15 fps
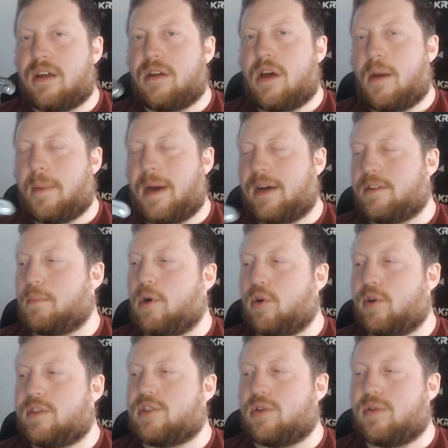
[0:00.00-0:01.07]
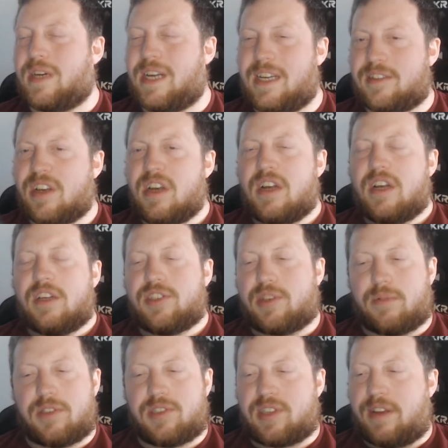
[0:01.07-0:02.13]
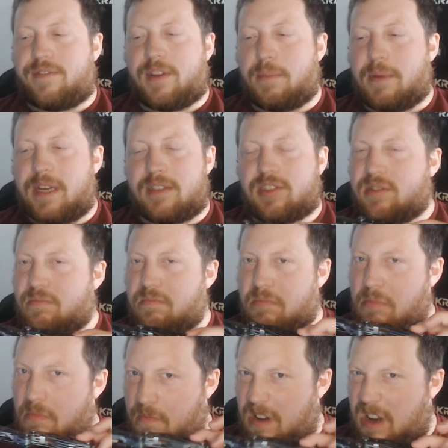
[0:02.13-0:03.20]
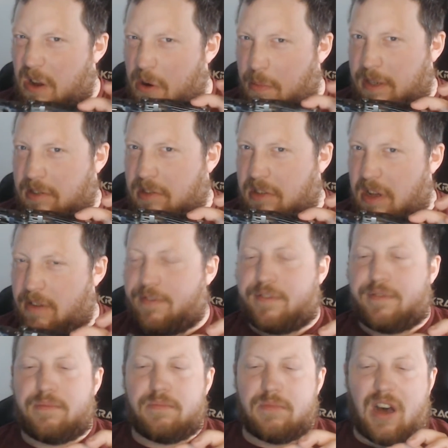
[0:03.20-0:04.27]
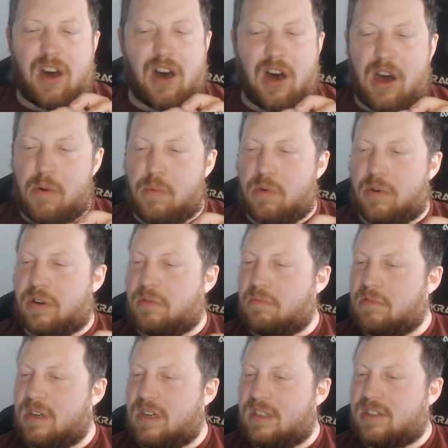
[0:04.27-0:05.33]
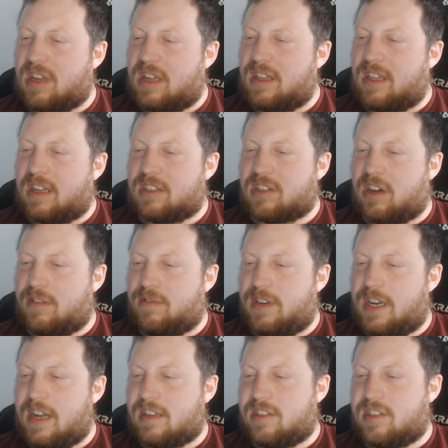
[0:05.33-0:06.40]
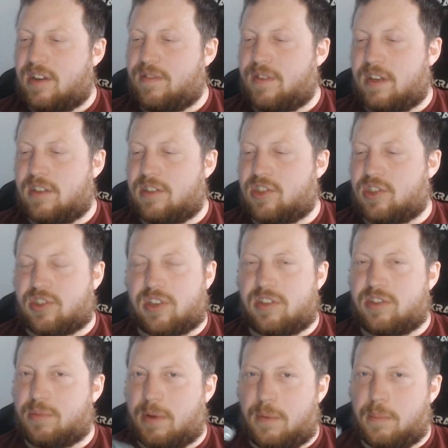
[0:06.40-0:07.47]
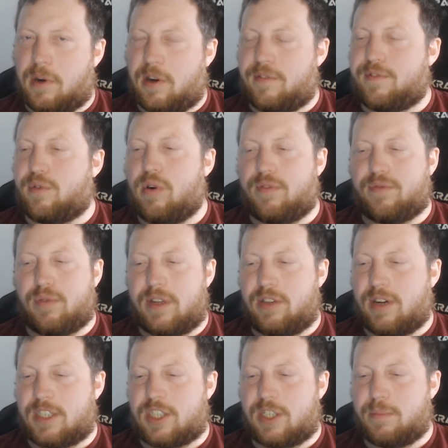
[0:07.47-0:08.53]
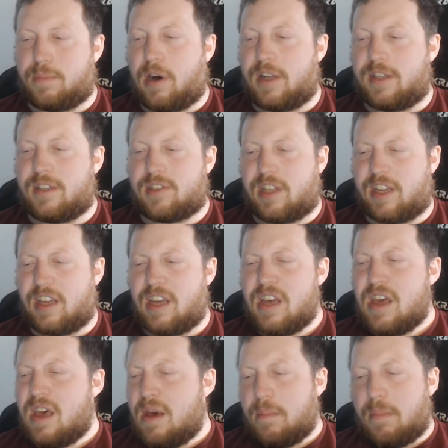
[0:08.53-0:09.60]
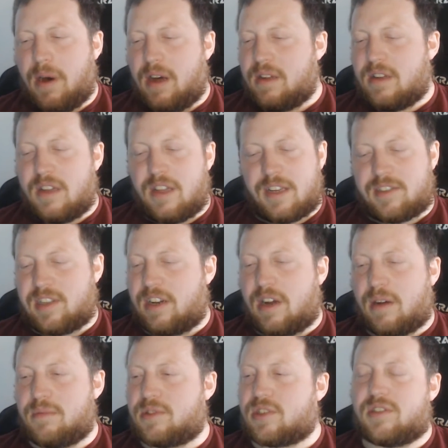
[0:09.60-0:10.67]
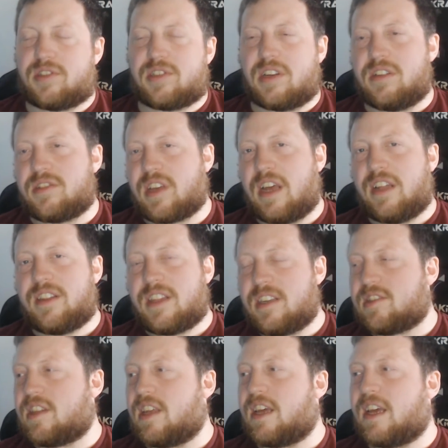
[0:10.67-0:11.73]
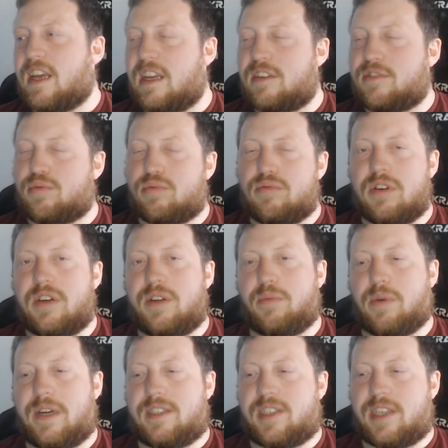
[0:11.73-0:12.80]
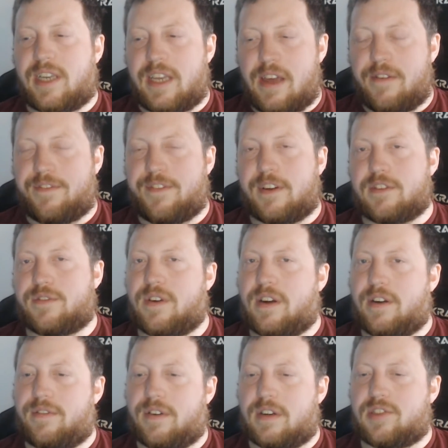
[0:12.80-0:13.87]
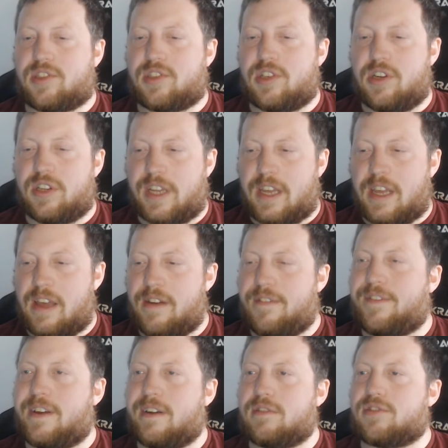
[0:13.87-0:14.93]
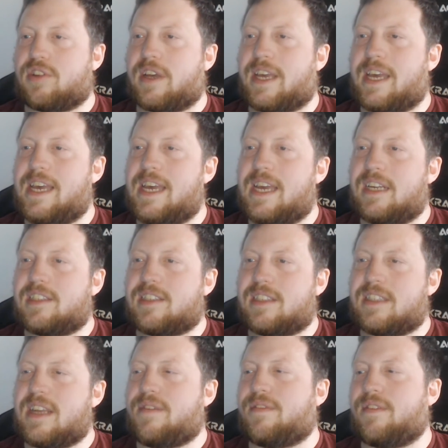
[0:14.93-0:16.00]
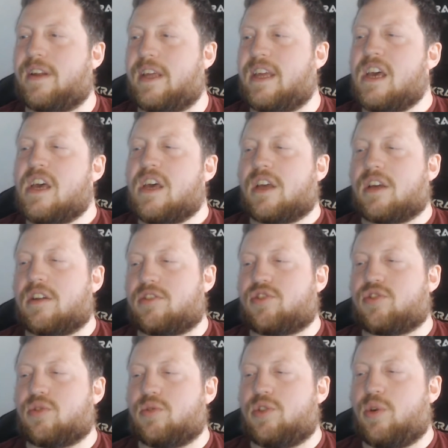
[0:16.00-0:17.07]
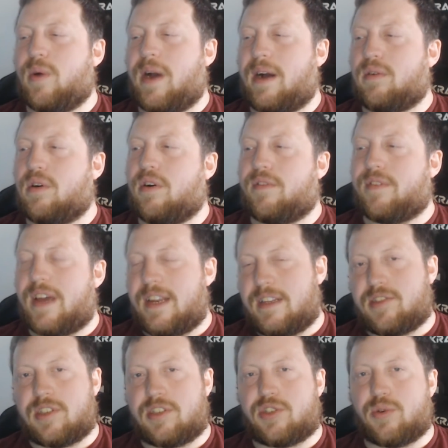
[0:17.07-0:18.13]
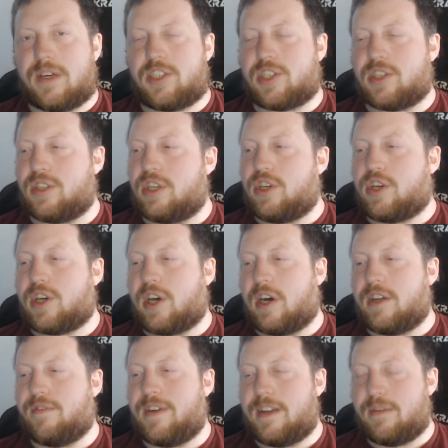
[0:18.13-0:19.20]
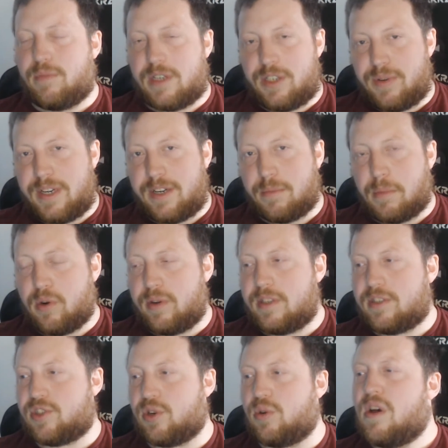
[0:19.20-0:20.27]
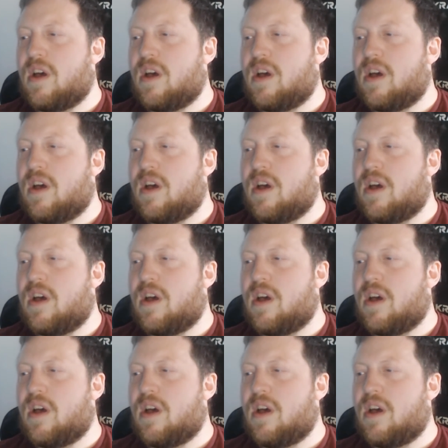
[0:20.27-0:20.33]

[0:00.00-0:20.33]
about the multi-tool, is some of the safety bits a little bit stiff. I wouldn't really say that's kind of a negative, it's just something to be mindful of when you actually buy this thing. But like I said, I'm just going to say this again, this thing is really weighty, it feels very, very sturdy, it feels like it is definitely going to sort you out of any situation that you're kind of in where you need a multi-tool.